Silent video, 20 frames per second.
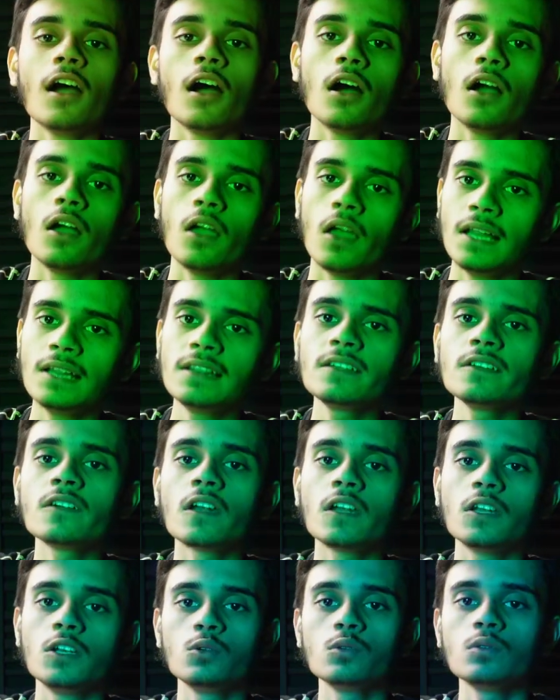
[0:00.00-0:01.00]
A healthy
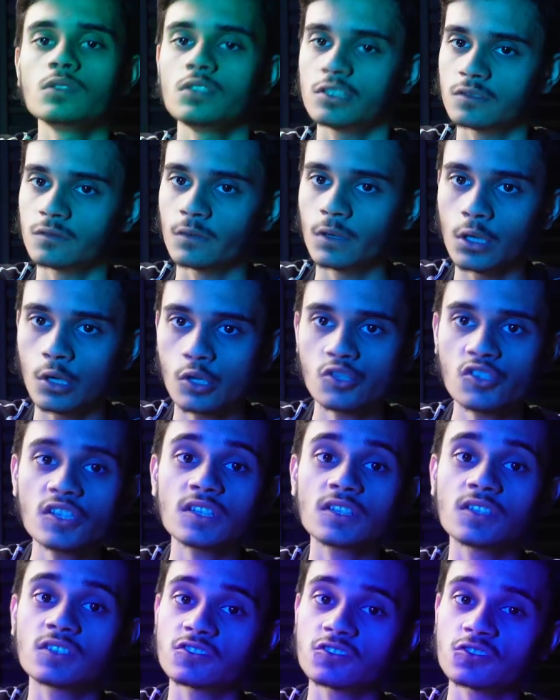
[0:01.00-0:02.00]
ReLU is where
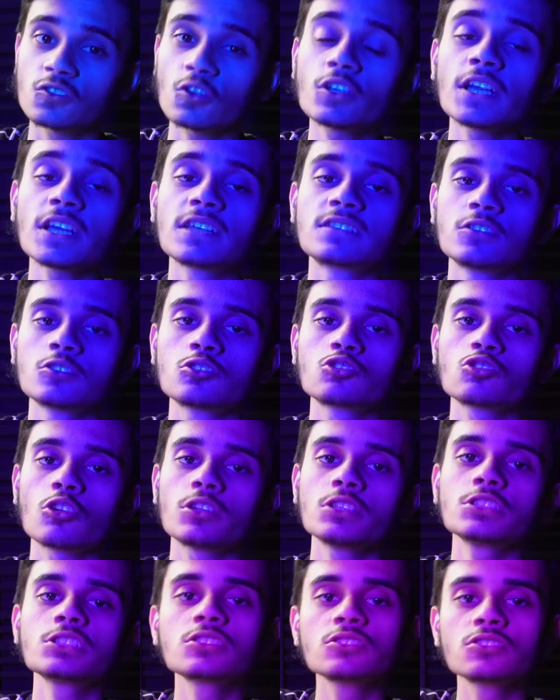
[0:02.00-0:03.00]
logic does not exist or
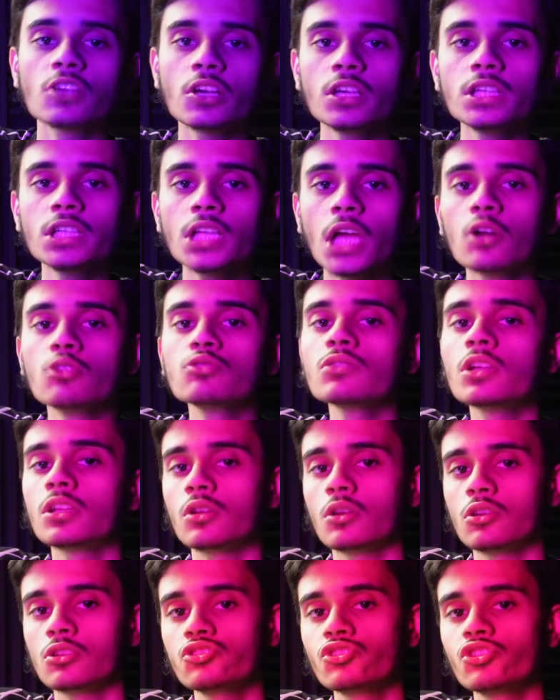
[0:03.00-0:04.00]
is turned down a
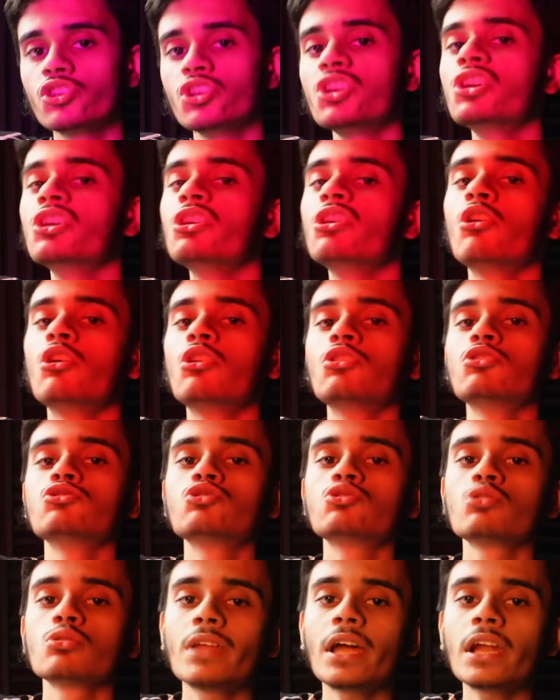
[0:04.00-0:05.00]
notch,
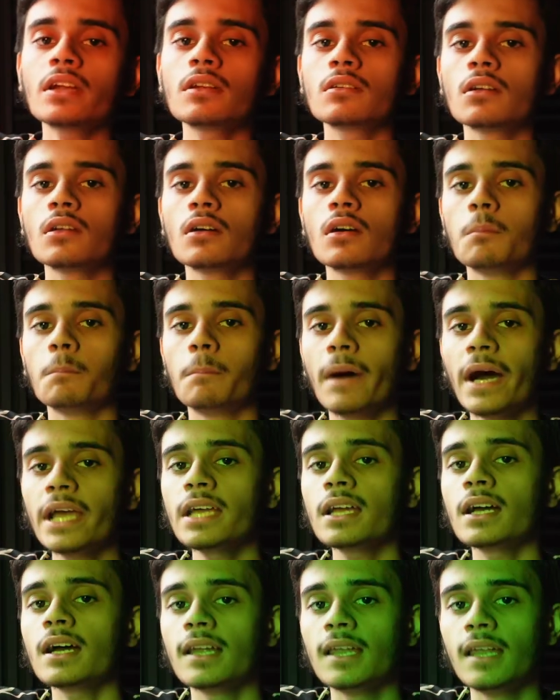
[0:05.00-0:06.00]
so that
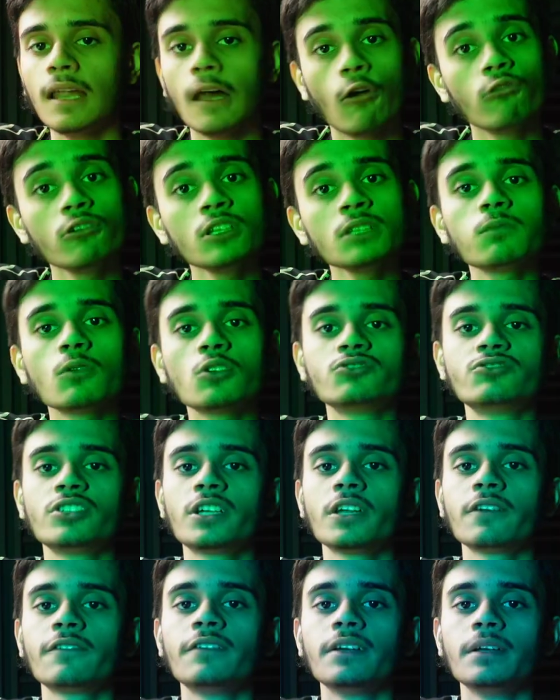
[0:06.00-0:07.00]
by allowing
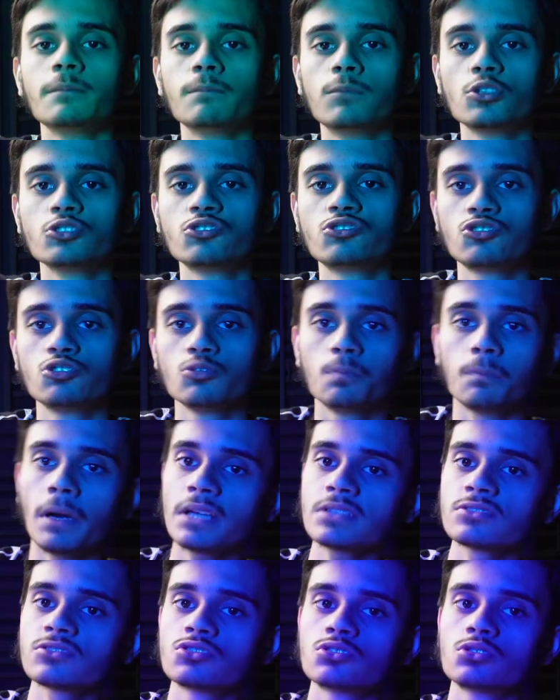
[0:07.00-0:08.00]
positive inputs to
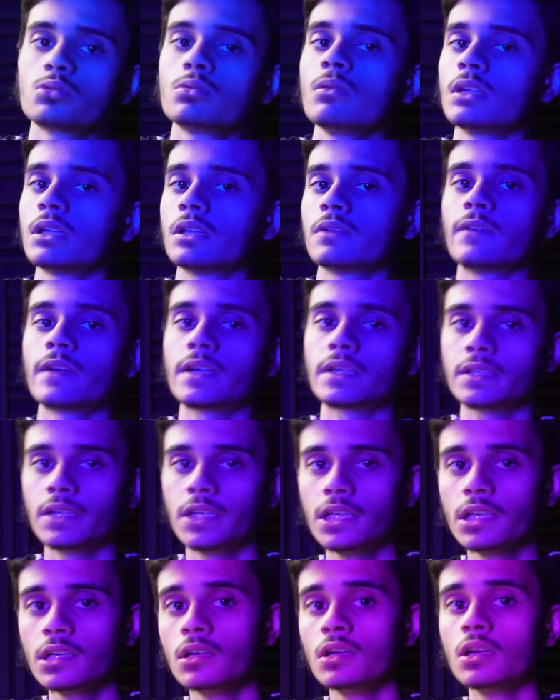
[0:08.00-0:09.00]
pass through
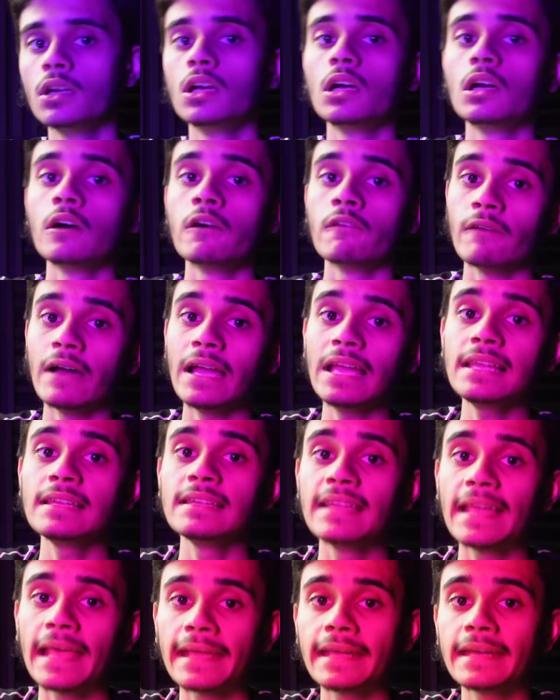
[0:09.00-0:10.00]
unaffected while
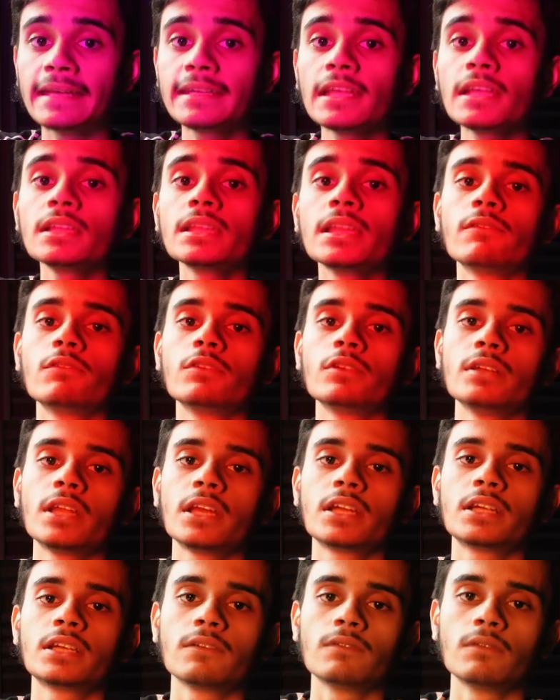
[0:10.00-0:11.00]
negating
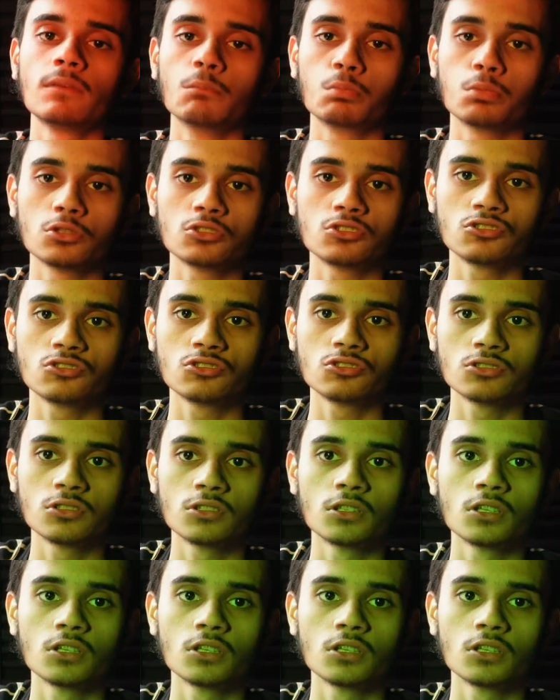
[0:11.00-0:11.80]
negative inputs.